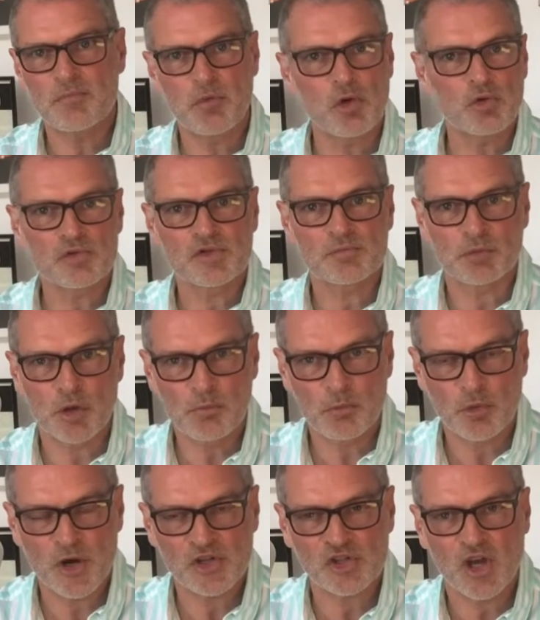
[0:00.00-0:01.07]
pulse, blood
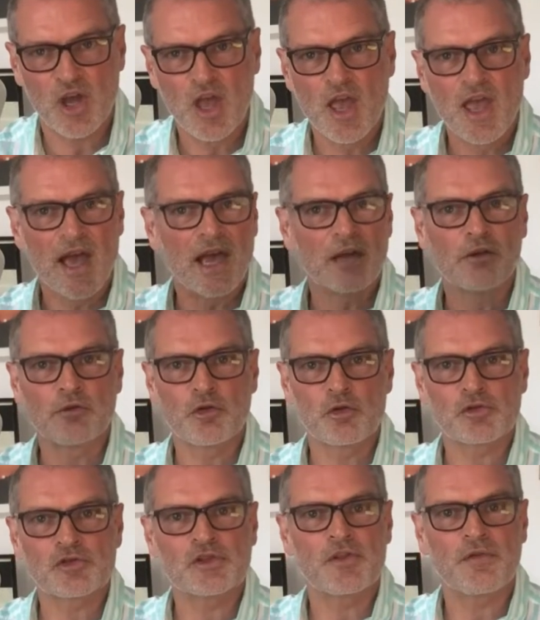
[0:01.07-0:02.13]
pressure, and of
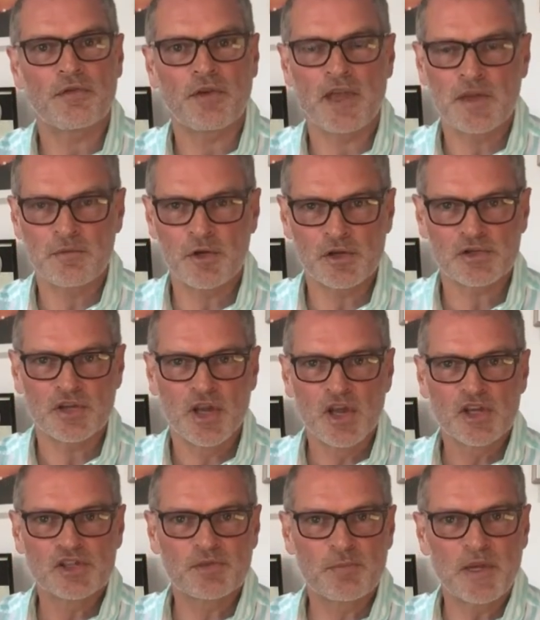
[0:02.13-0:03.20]
course the famous
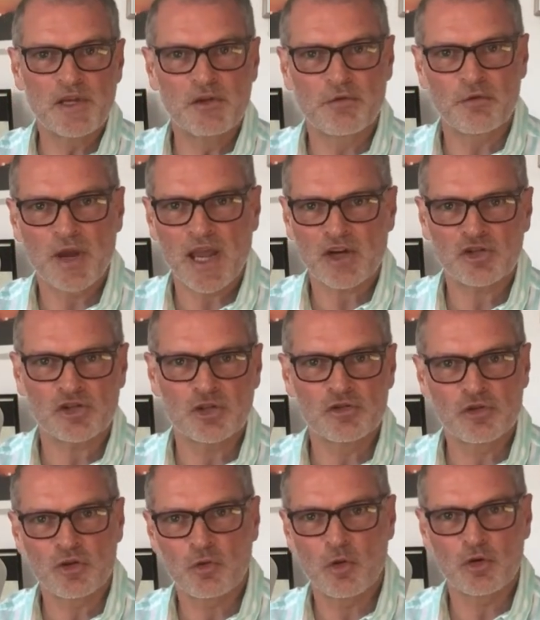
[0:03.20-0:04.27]
speed of
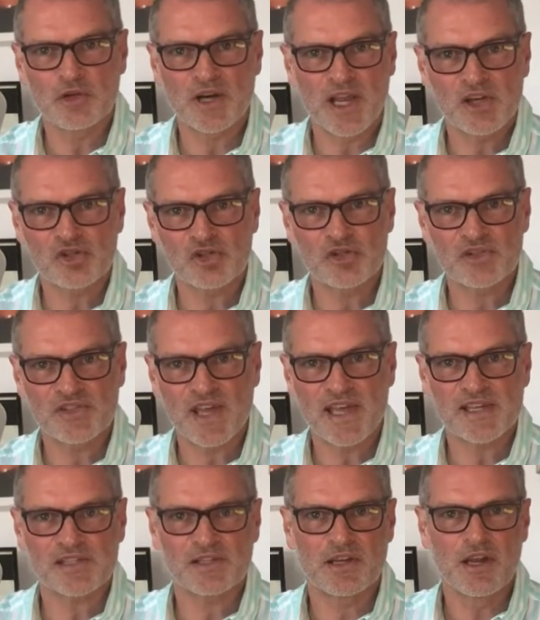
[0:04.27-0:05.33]
reaction coordination
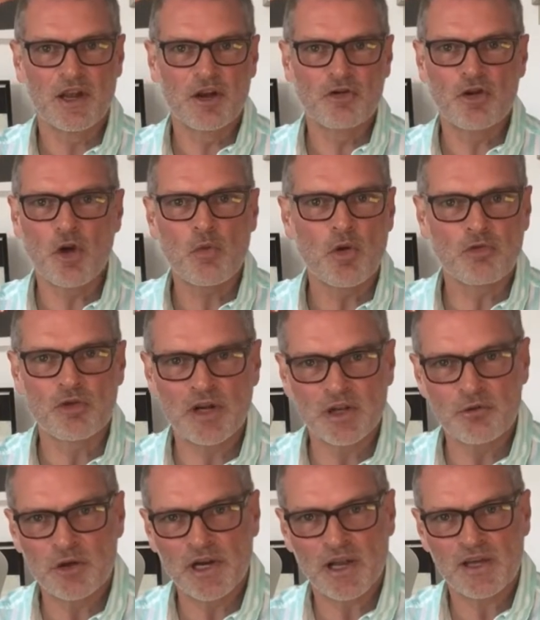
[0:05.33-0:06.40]
test. No one really
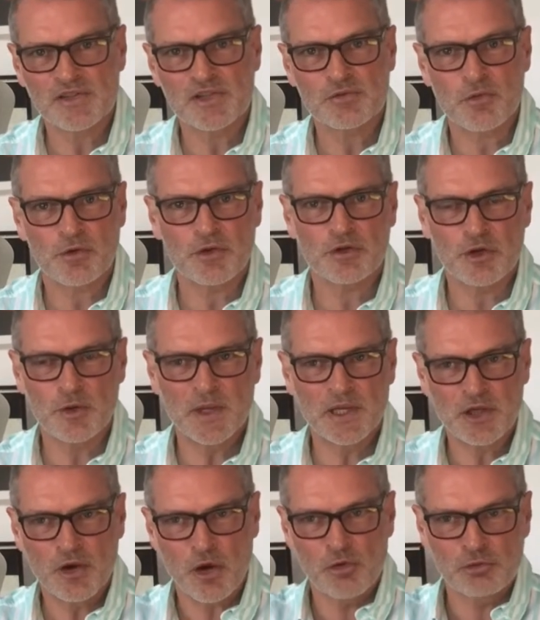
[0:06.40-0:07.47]
realises what they're doing.
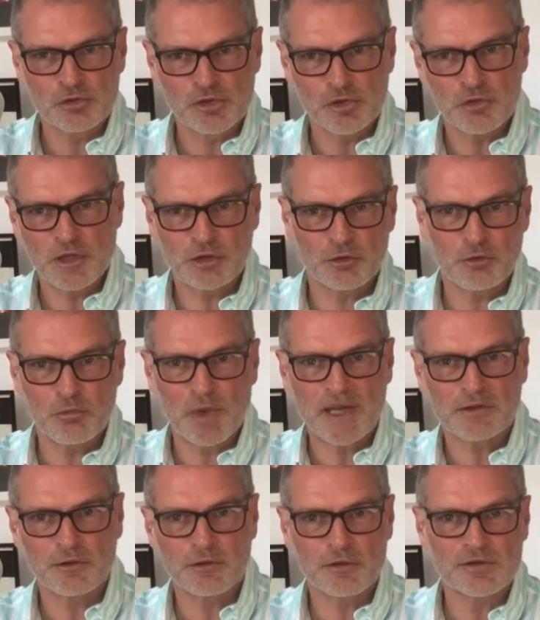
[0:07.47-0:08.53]
You hold 2 little
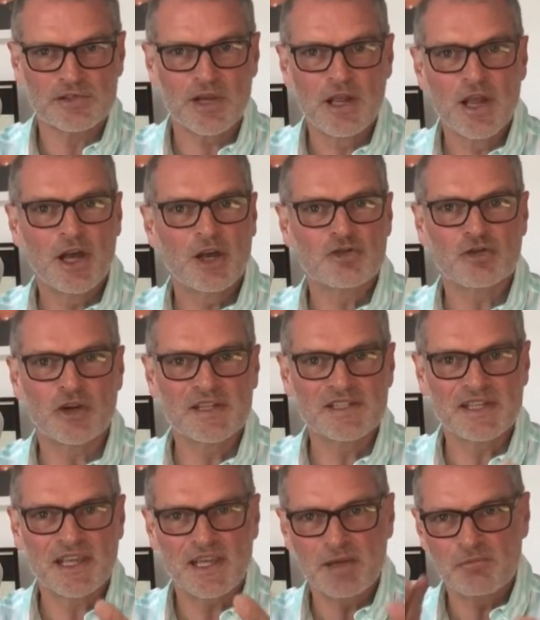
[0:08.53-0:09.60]
paddles and try
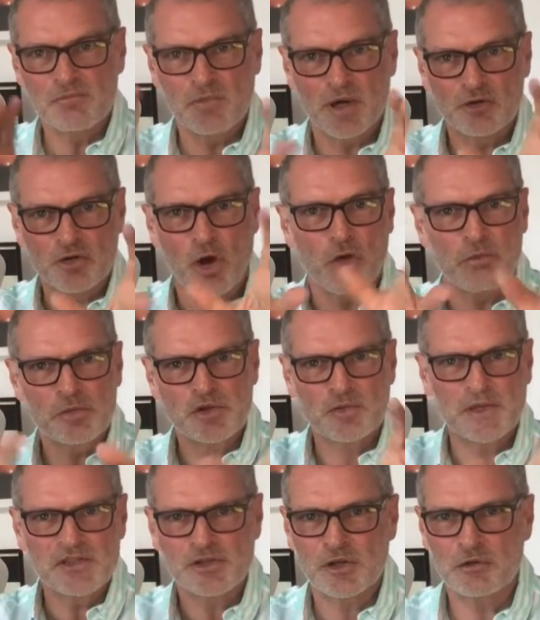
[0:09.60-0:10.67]
to keep a dot
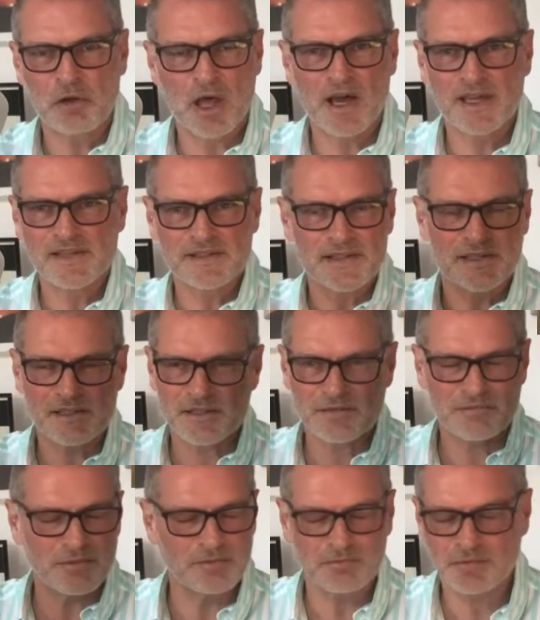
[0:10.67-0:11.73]
between 2 lines.
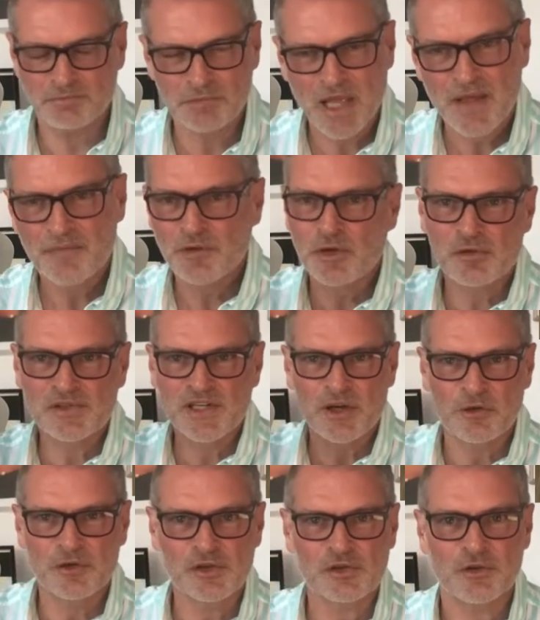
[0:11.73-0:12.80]
You'll see it
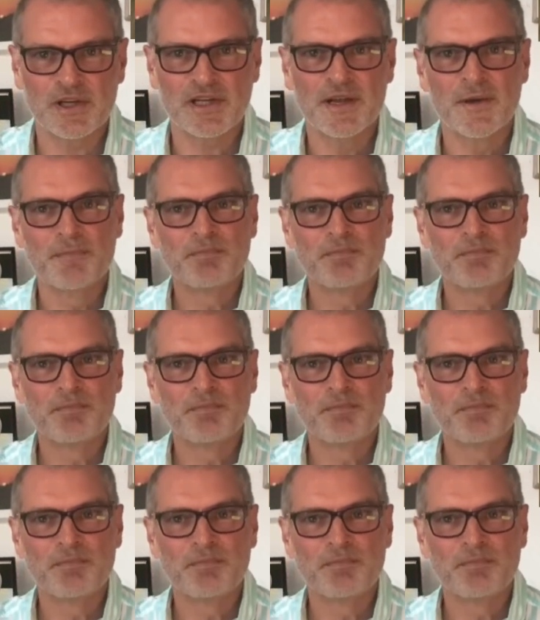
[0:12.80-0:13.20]
on the screen.